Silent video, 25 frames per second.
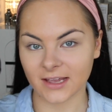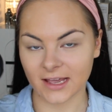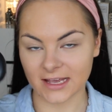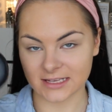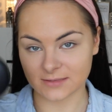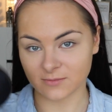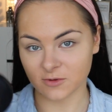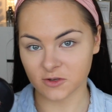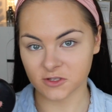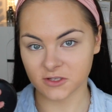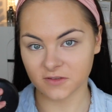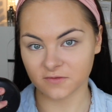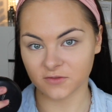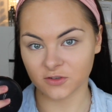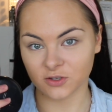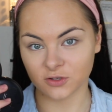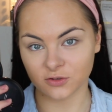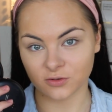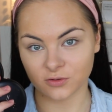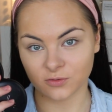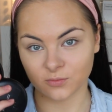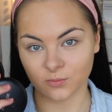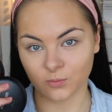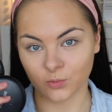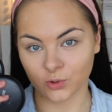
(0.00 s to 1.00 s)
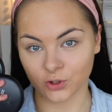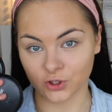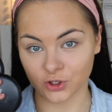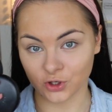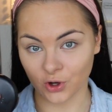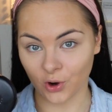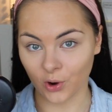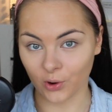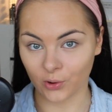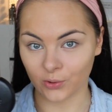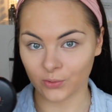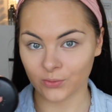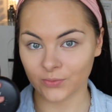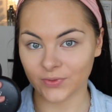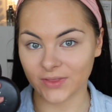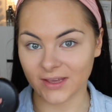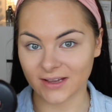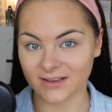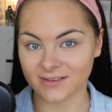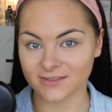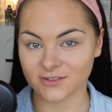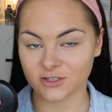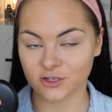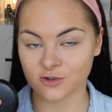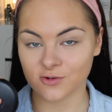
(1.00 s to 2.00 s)
As most of you would know,
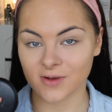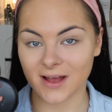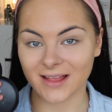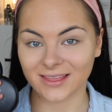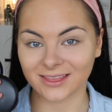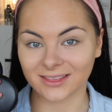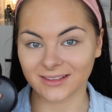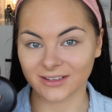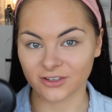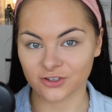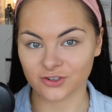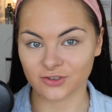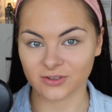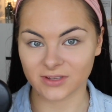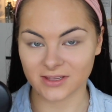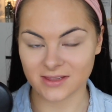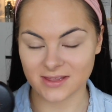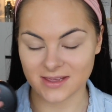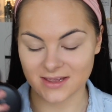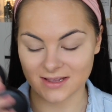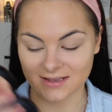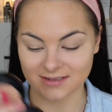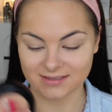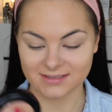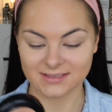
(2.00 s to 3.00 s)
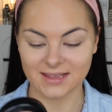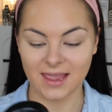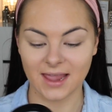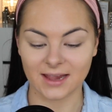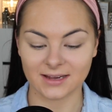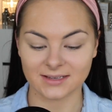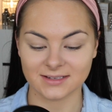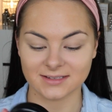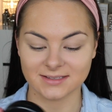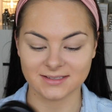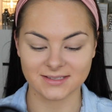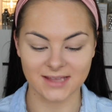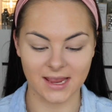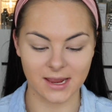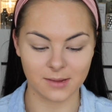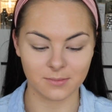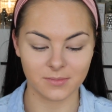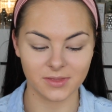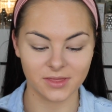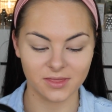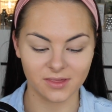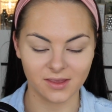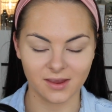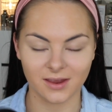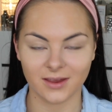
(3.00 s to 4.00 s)
these two are literally the exact
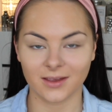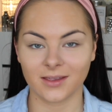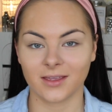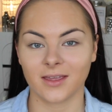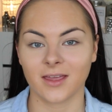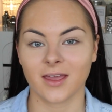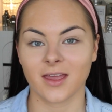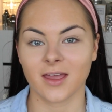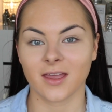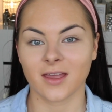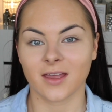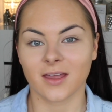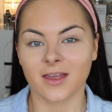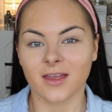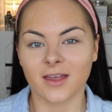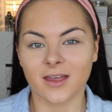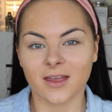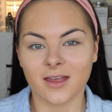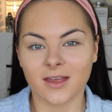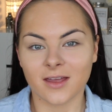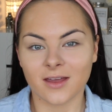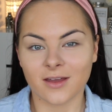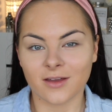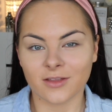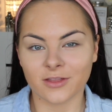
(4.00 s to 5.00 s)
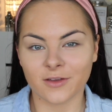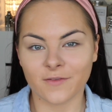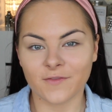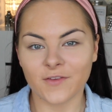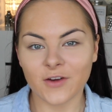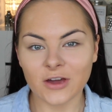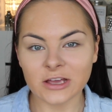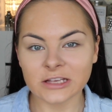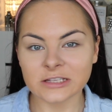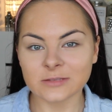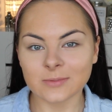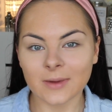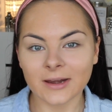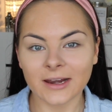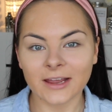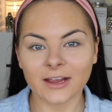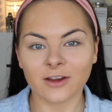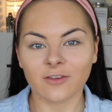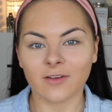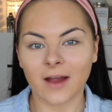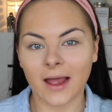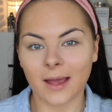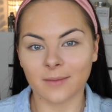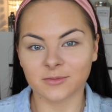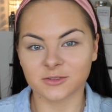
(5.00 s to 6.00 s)
same thing. The first one I
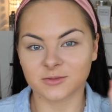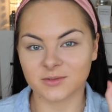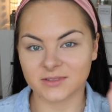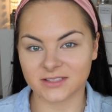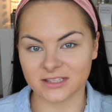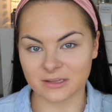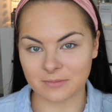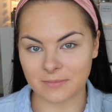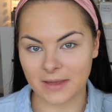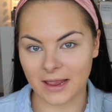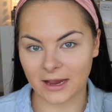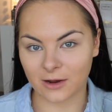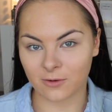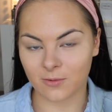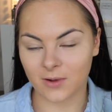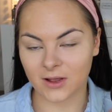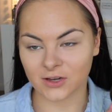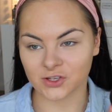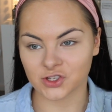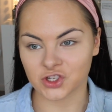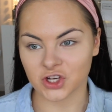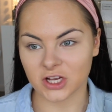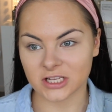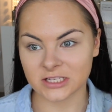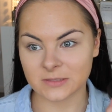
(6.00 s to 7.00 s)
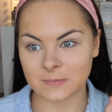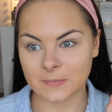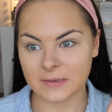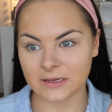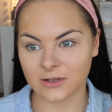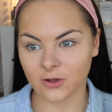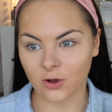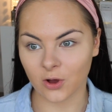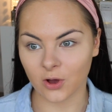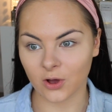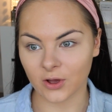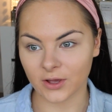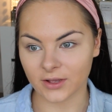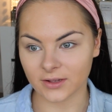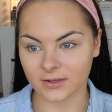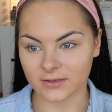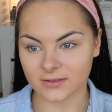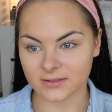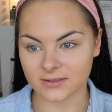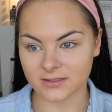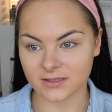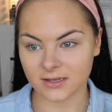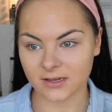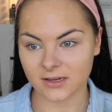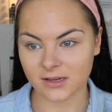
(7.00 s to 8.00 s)
grabbed was the MAC one, just
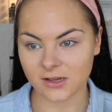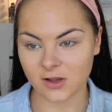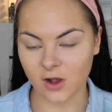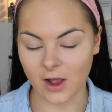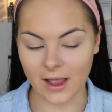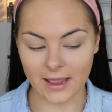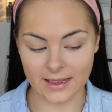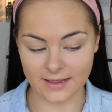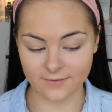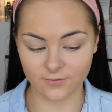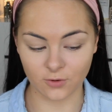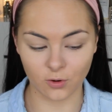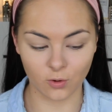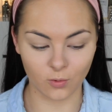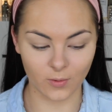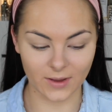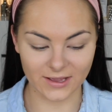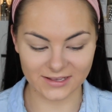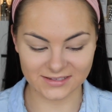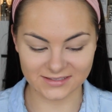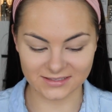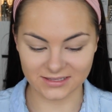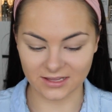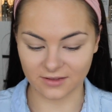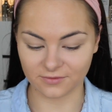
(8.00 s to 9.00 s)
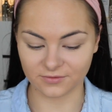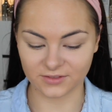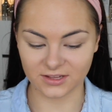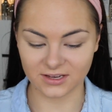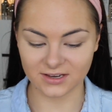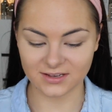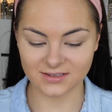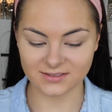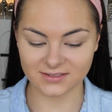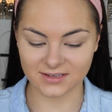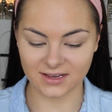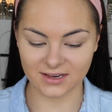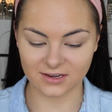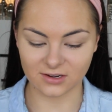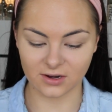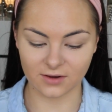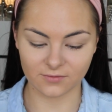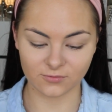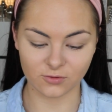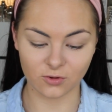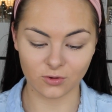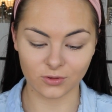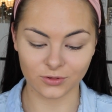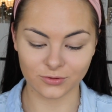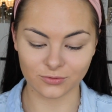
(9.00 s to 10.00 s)
because I have always loved this, and
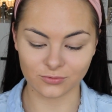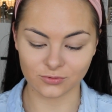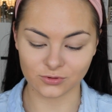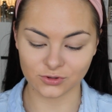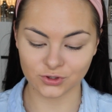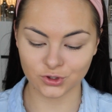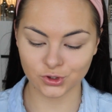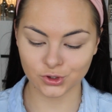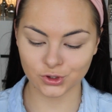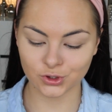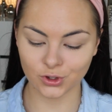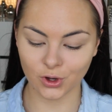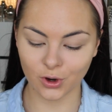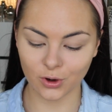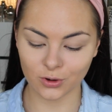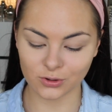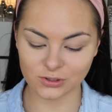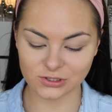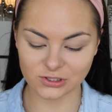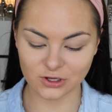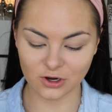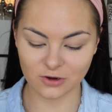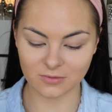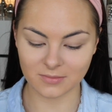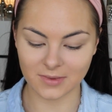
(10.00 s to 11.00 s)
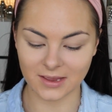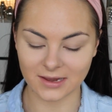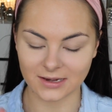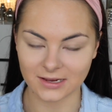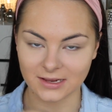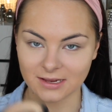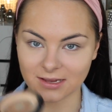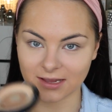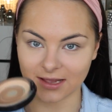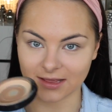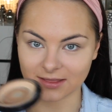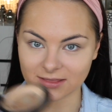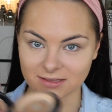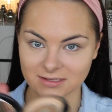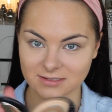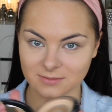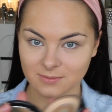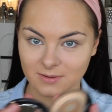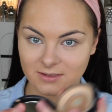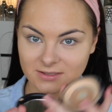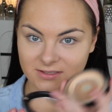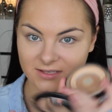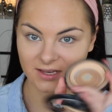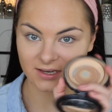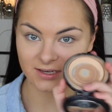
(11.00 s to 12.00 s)
I've gone through so many, and this
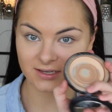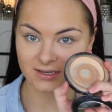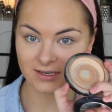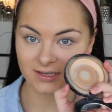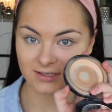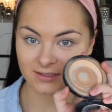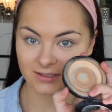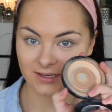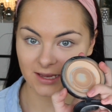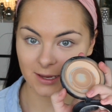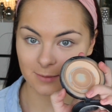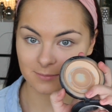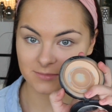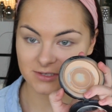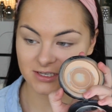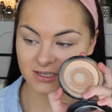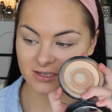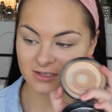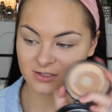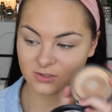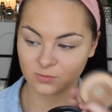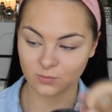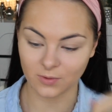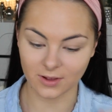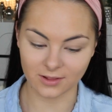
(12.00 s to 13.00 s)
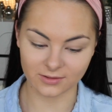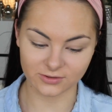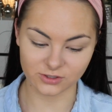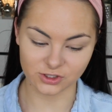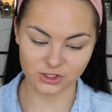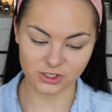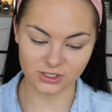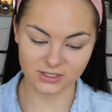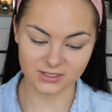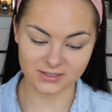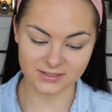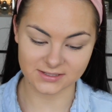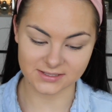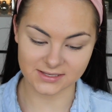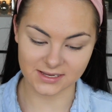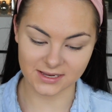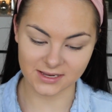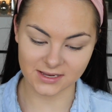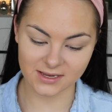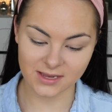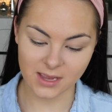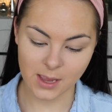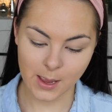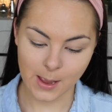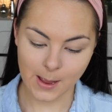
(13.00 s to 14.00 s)
one's like nearly empty as well, as you can
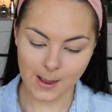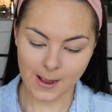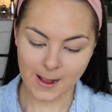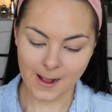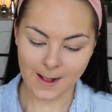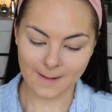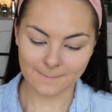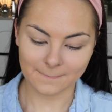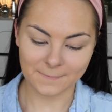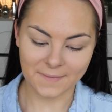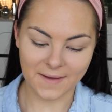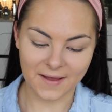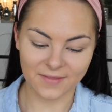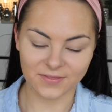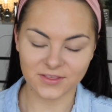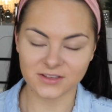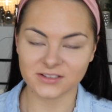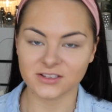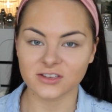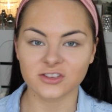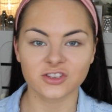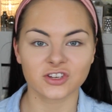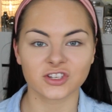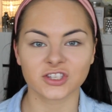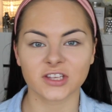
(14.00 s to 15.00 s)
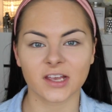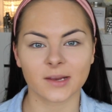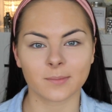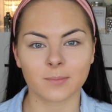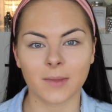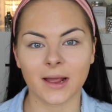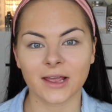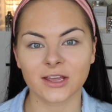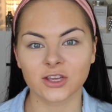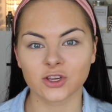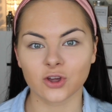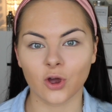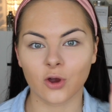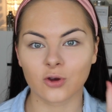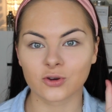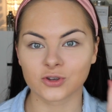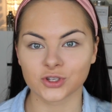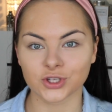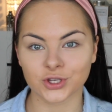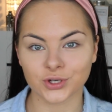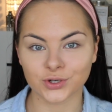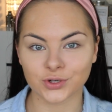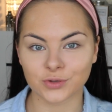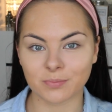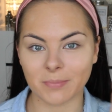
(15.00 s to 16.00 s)
see. But this is just like my
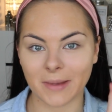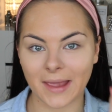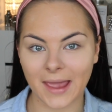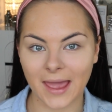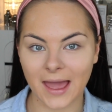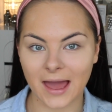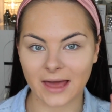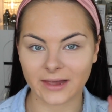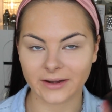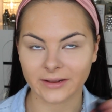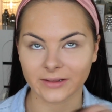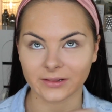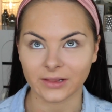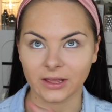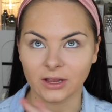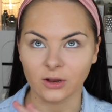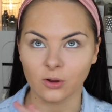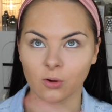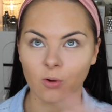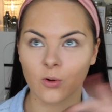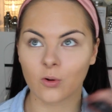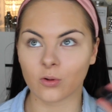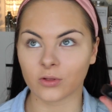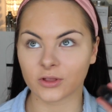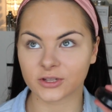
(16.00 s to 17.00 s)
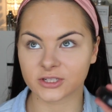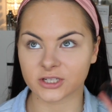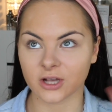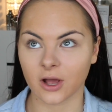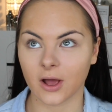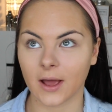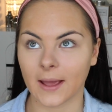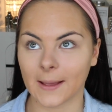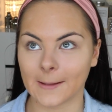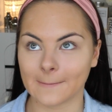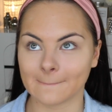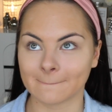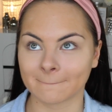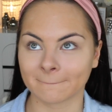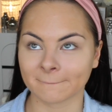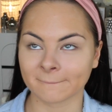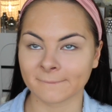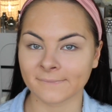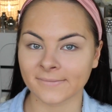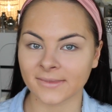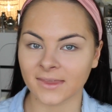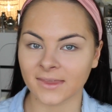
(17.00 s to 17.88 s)
go-to powder, like all the time.